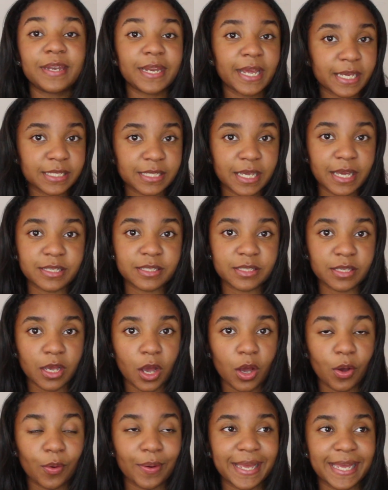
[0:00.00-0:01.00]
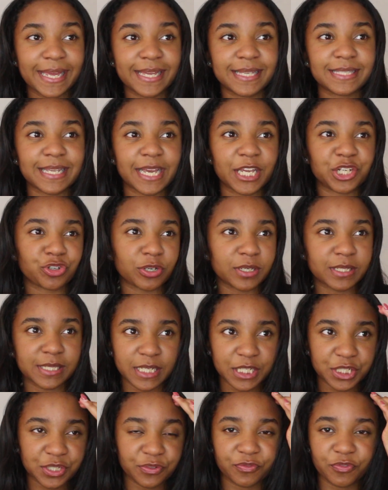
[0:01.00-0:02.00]
the next hairstyle is a
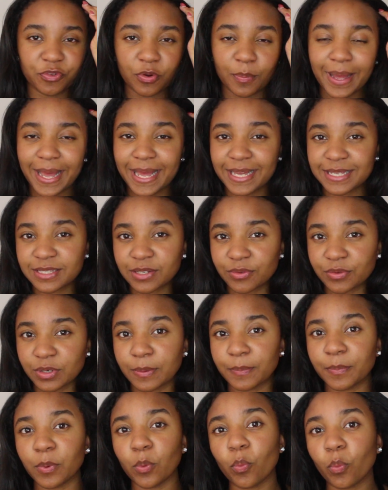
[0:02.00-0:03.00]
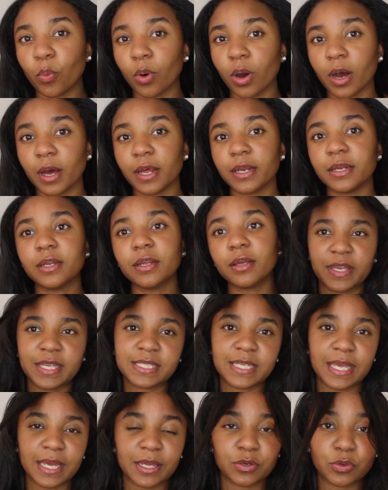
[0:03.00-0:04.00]
transition from hairstyle number 1.
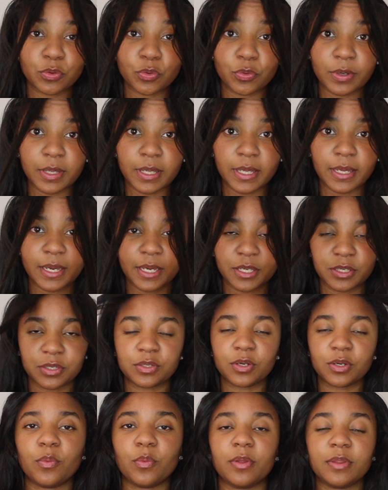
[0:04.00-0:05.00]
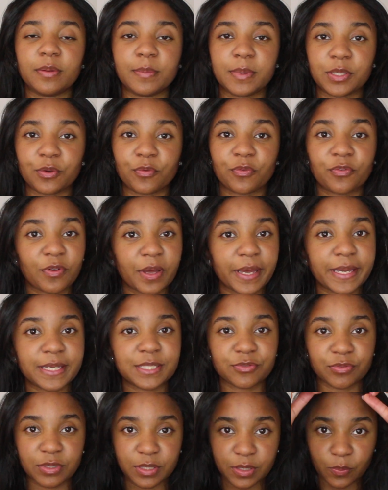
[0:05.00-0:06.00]
These get annoying and want them in your
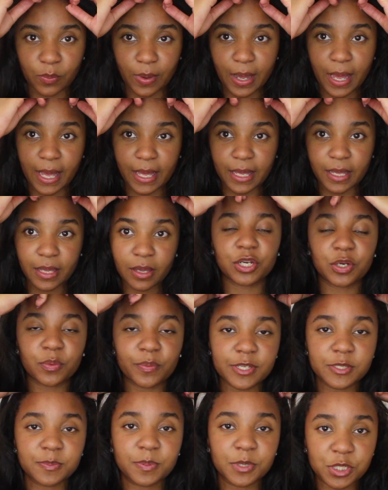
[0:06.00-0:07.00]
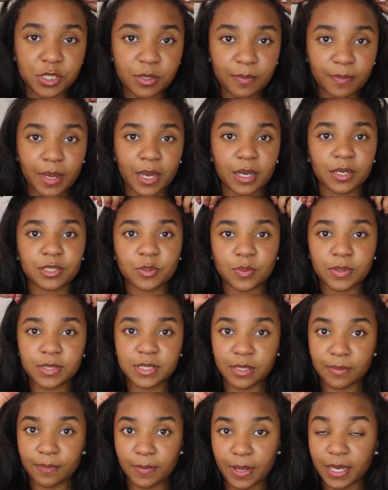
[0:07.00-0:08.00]
face or in the way. You can always push them back,
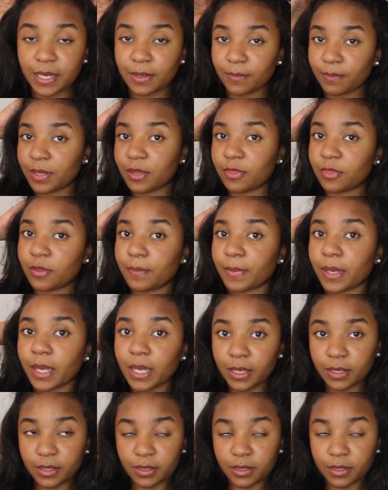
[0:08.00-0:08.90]
twist them back and pin them back.